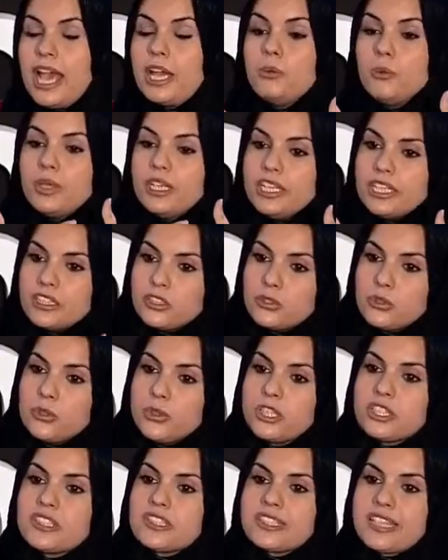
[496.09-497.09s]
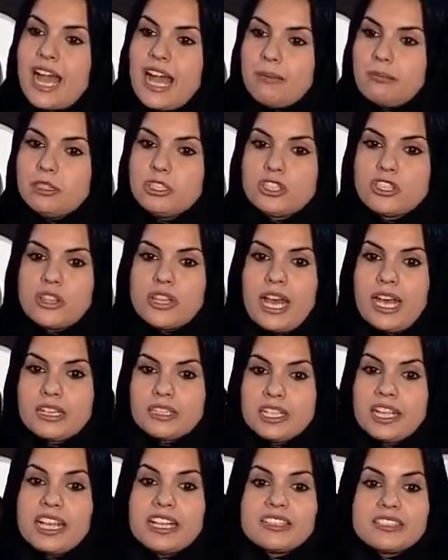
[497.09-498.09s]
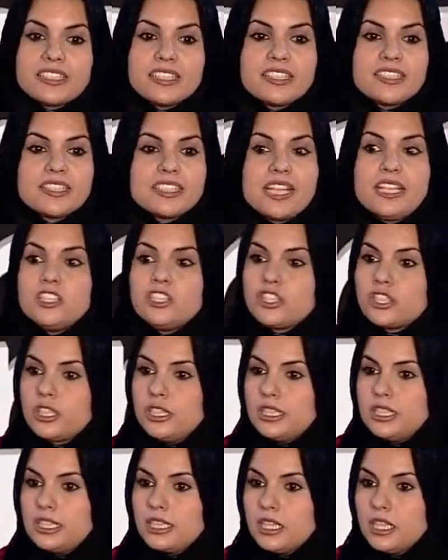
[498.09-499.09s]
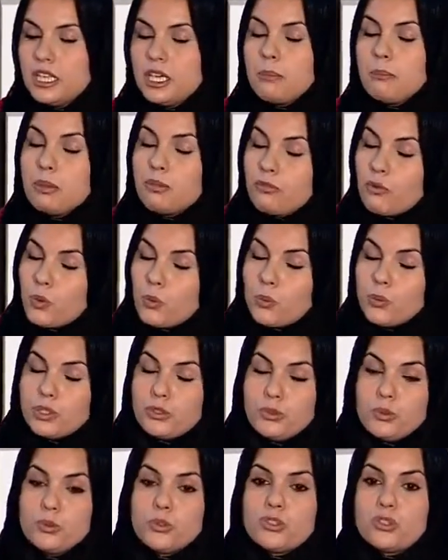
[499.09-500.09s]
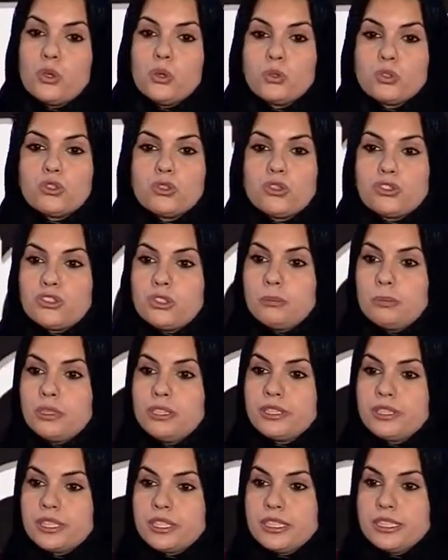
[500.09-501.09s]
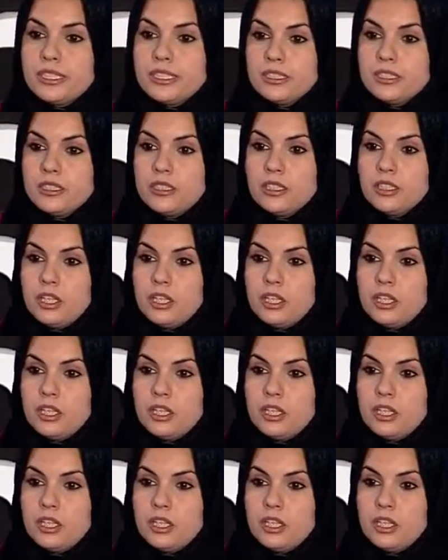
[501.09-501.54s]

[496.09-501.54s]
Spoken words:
And we need to establish that existentially before we do so sociopolitically.